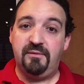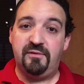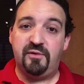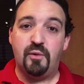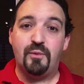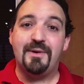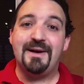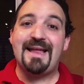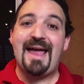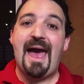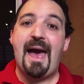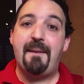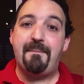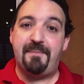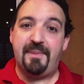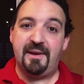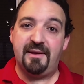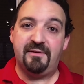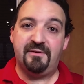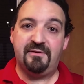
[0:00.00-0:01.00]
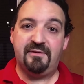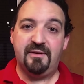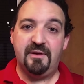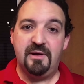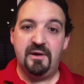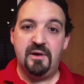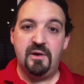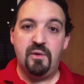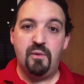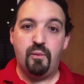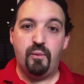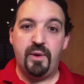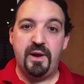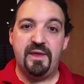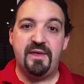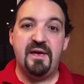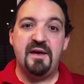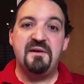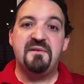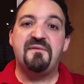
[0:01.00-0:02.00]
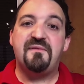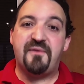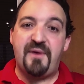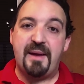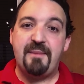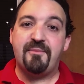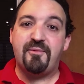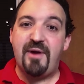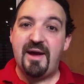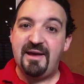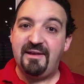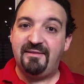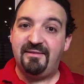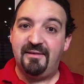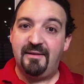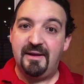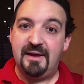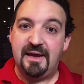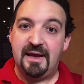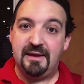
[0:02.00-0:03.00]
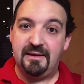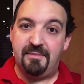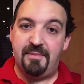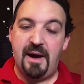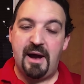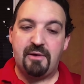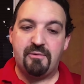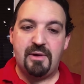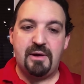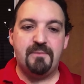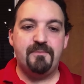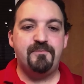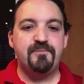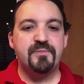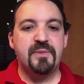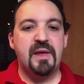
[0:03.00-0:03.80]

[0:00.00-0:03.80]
So what happens with frame rate in the background?